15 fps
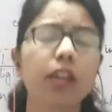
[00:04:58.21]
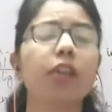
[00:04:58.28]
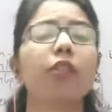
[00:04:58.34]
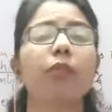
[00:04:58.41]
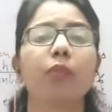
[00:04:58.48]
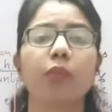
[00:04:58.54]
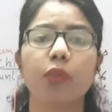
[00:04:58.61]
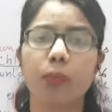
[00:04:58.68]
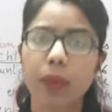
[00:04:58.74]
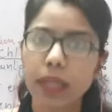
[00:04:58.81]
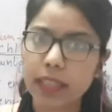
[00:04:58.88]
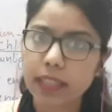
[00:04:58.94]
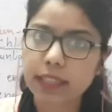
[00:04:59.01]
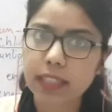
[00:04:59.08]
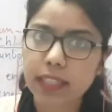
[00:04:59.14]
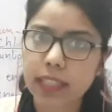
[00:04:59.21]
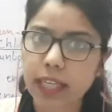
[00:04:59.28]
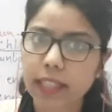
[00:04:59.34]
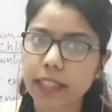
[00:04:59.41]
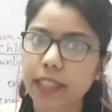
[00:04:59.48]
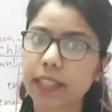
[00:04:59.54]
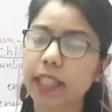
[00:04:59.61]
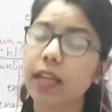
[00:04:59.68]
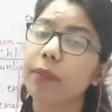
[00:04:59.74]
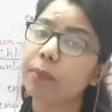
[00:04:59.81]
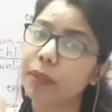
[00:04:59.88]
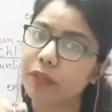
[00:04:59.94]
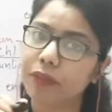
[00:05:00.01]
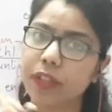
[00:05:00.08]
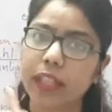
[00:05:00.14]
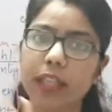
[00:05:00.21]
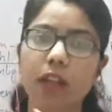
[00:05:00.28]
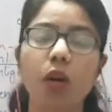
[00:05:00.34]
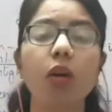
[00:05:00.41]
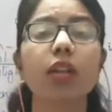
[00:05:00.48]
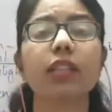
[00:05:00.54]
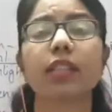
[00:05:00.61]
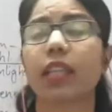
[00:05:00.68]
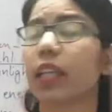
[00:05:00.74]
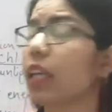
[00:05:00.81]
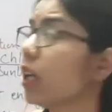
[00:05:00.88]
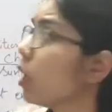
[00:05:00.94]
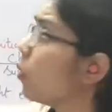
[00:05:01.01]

movement is a criteria, but we cannot say